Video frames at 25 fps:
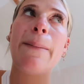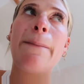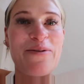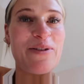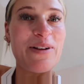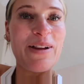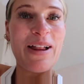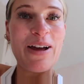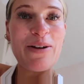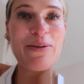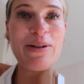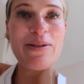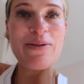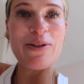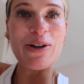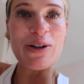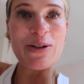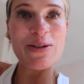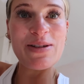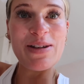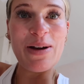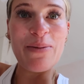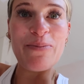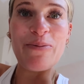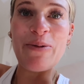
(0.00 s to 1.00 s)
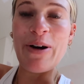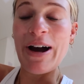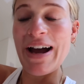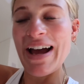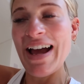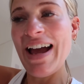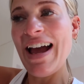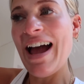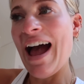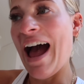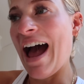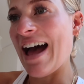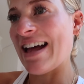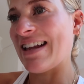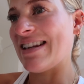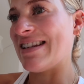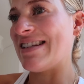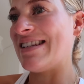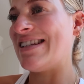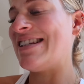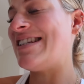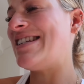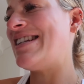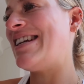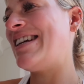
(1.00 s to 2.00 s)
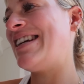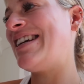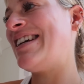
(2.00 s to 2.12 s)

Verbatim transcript: I feel like we've got somewhere, and